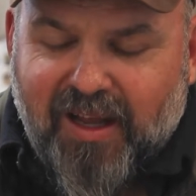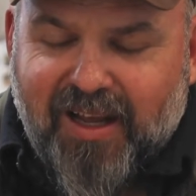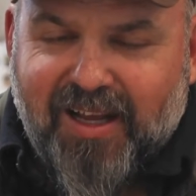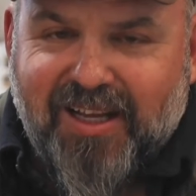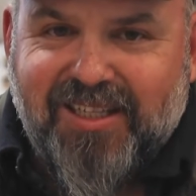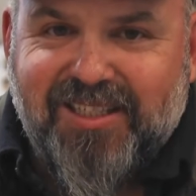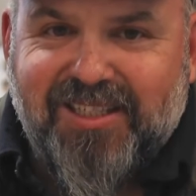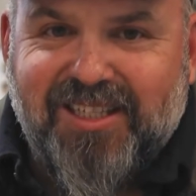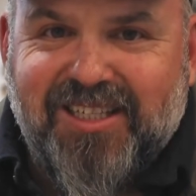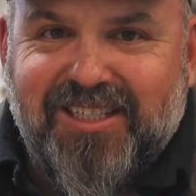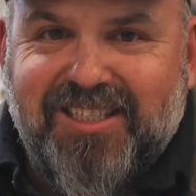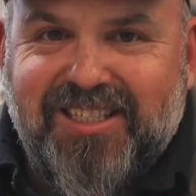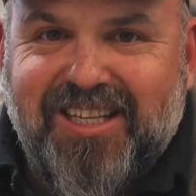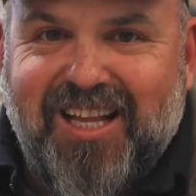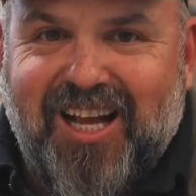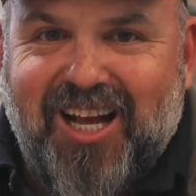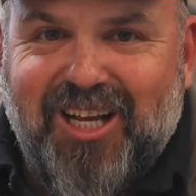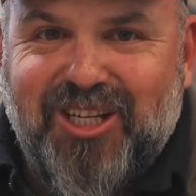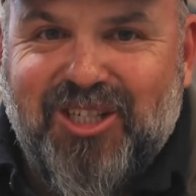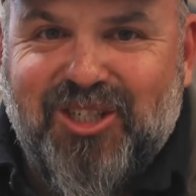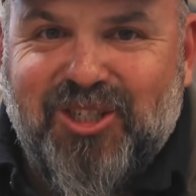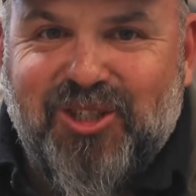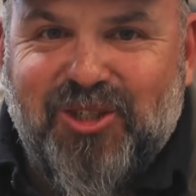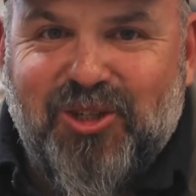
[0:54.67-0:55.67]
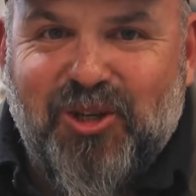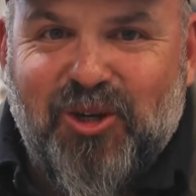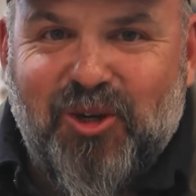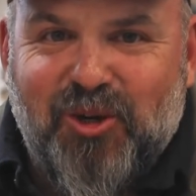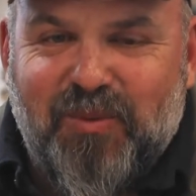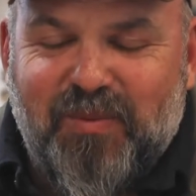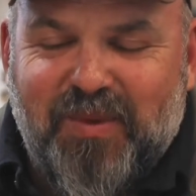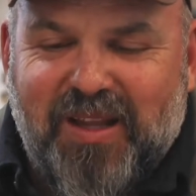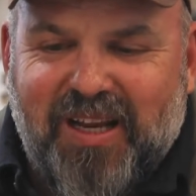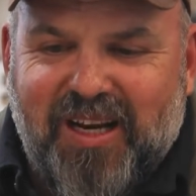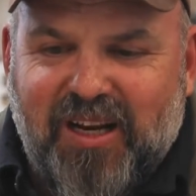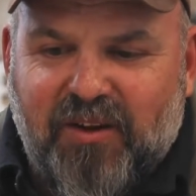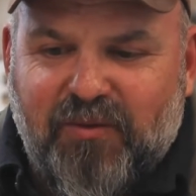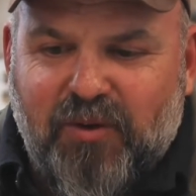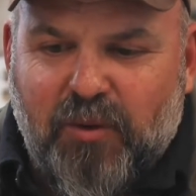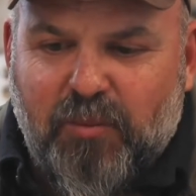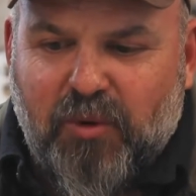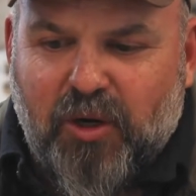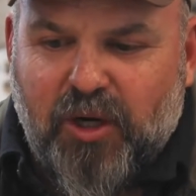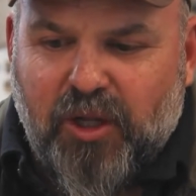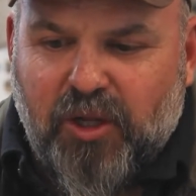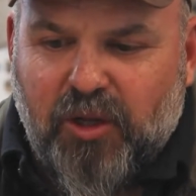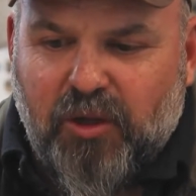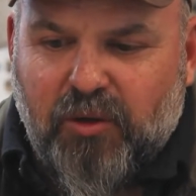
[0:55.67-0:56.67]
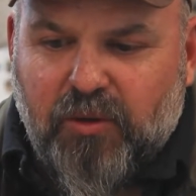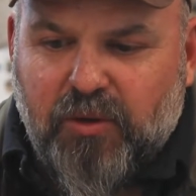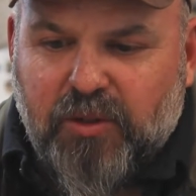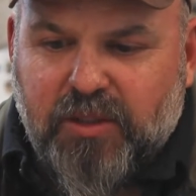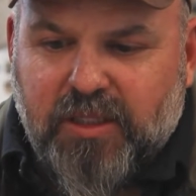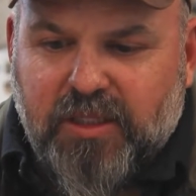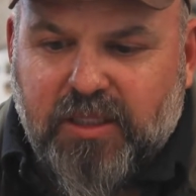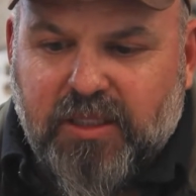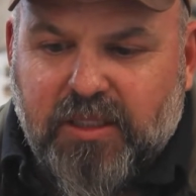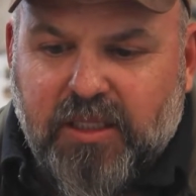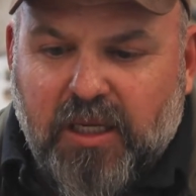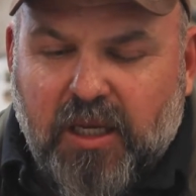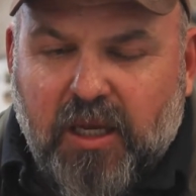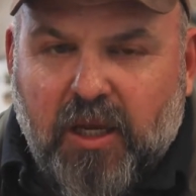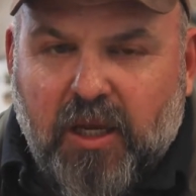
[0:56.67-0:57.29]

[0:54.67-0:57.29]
it's this nice term that everybody uses.